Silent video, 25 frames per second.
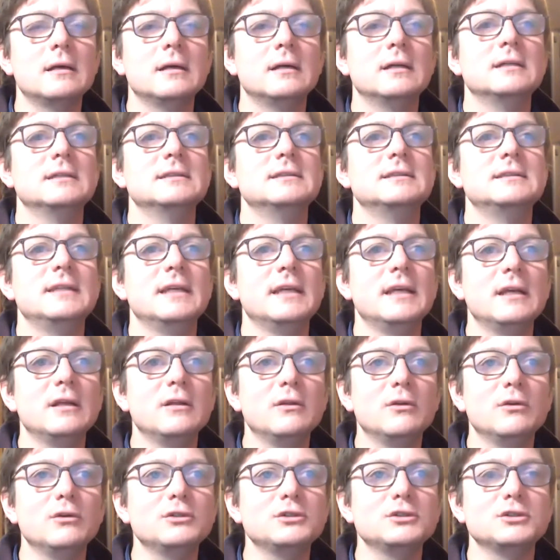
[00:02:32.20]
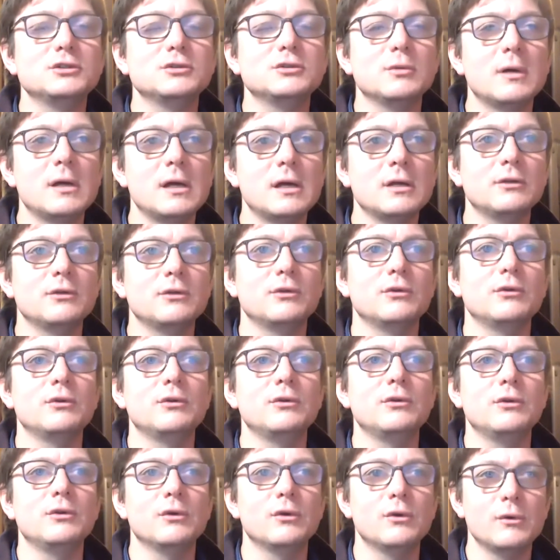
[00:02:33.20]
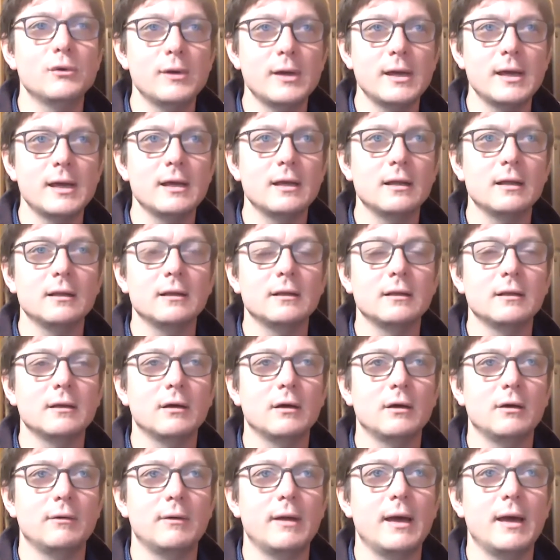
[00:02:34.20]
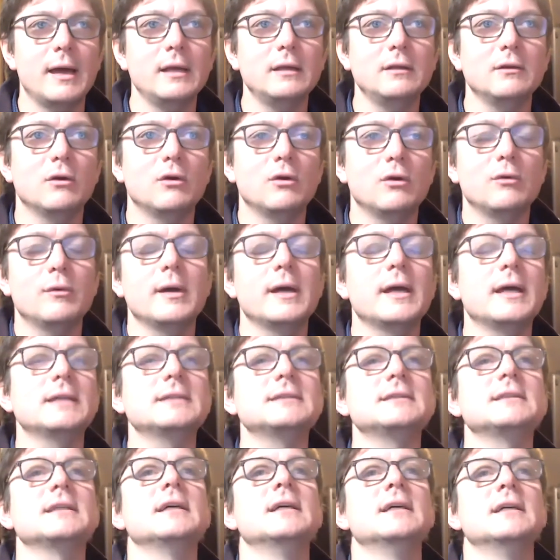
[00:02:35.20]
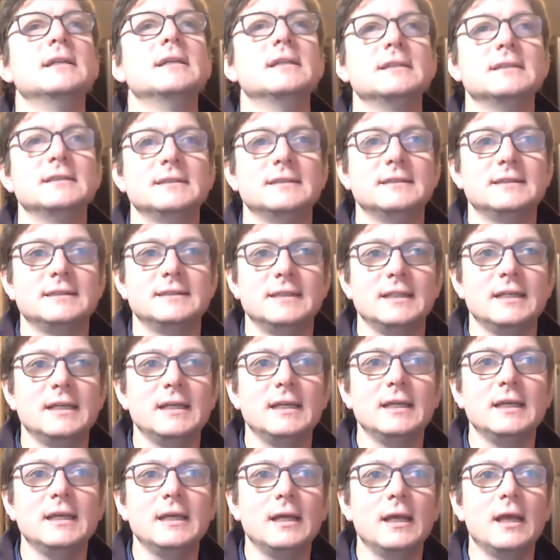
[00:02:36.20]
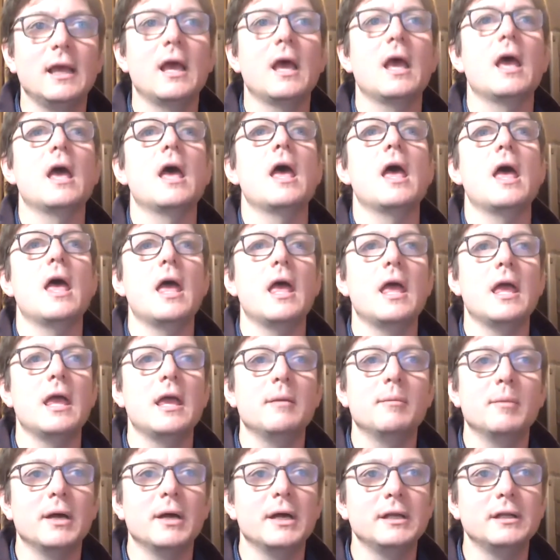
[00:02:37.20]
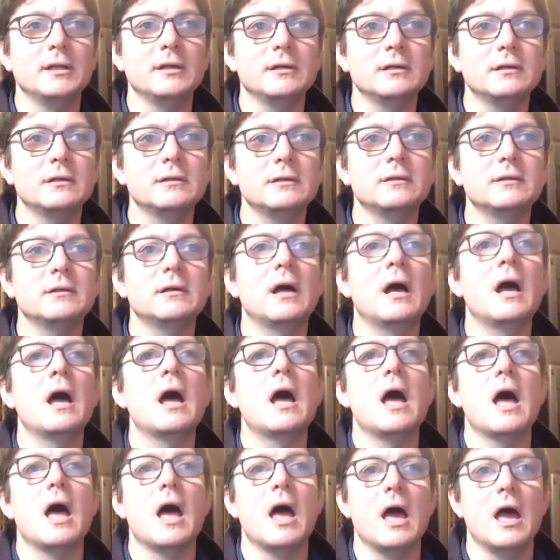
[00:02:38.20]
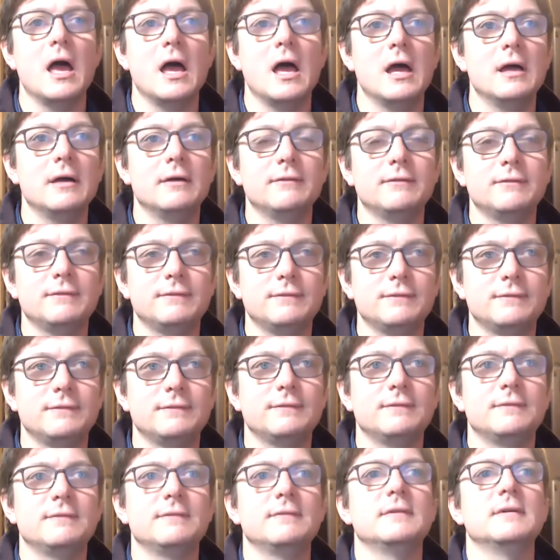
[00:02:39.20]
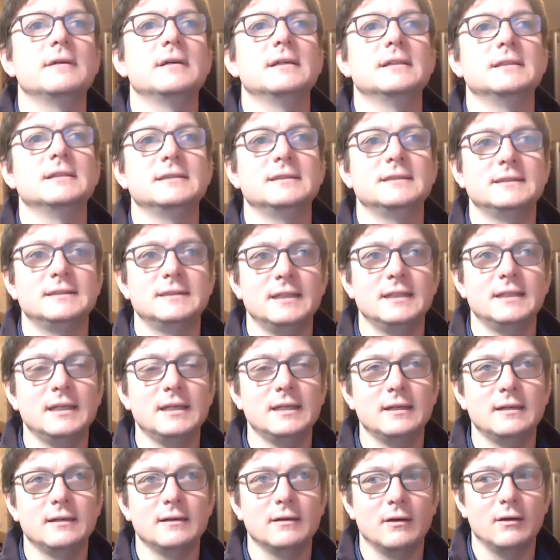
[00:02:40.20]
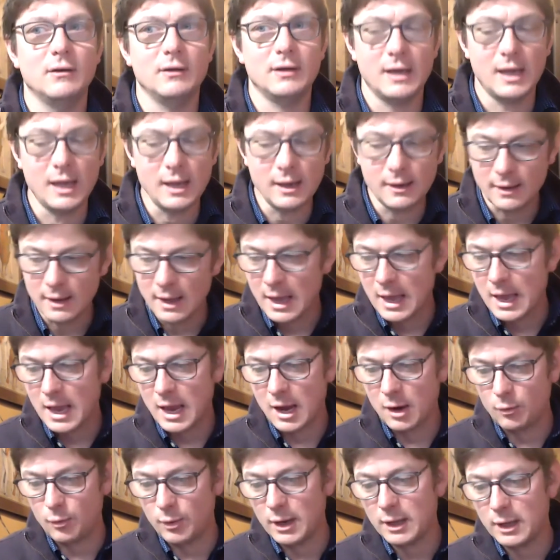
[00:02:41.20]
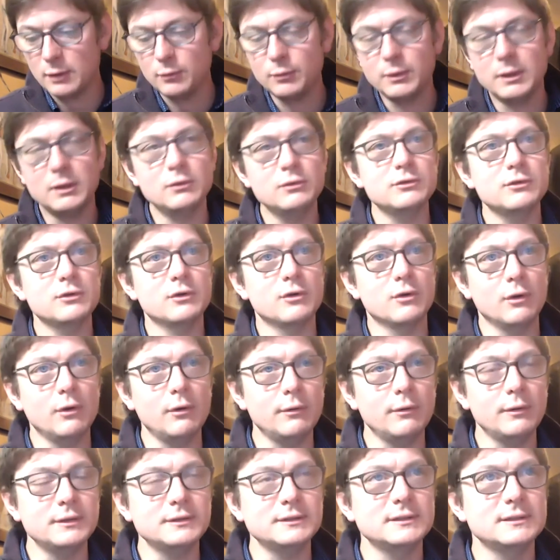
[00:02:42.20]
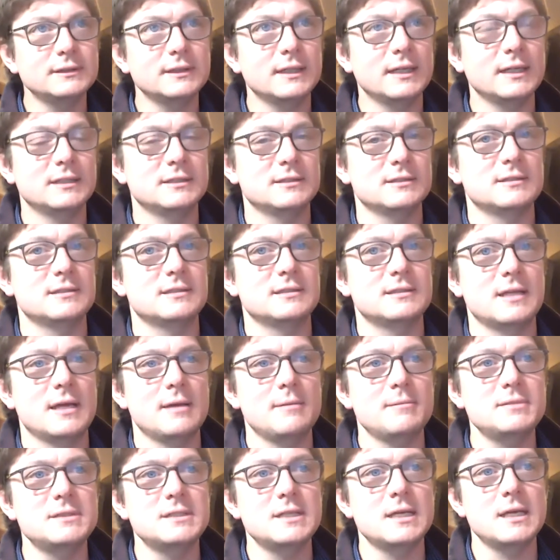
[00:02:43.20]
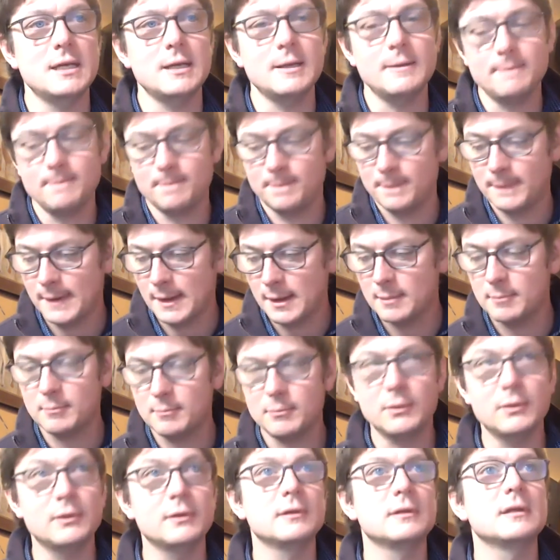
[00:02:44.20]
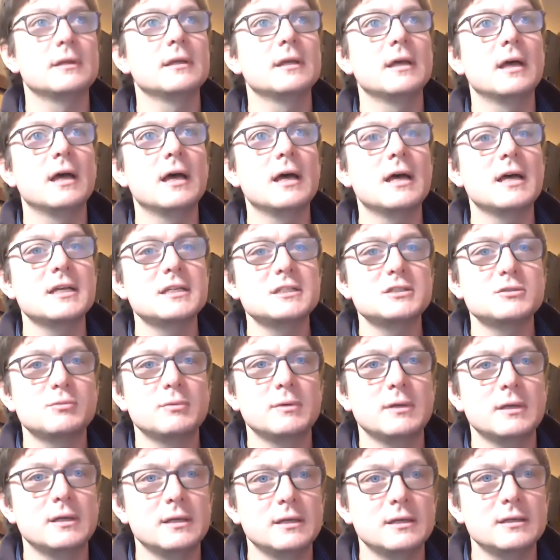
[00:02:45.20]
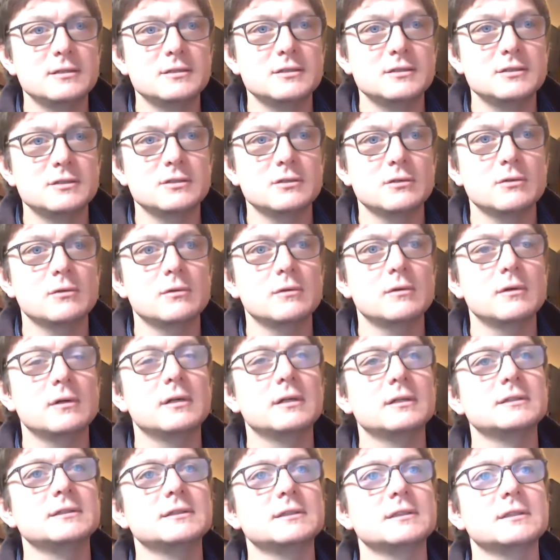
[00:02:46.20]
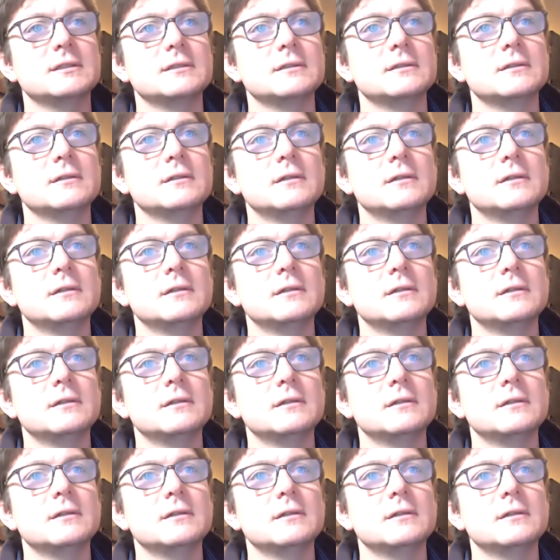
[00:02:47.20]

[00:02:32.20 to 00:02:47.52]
c'est le soir de Noël. Alright? Always C, A minor, F, C. Okay? And when we do the chorus, it's the same thing, but as we saw on the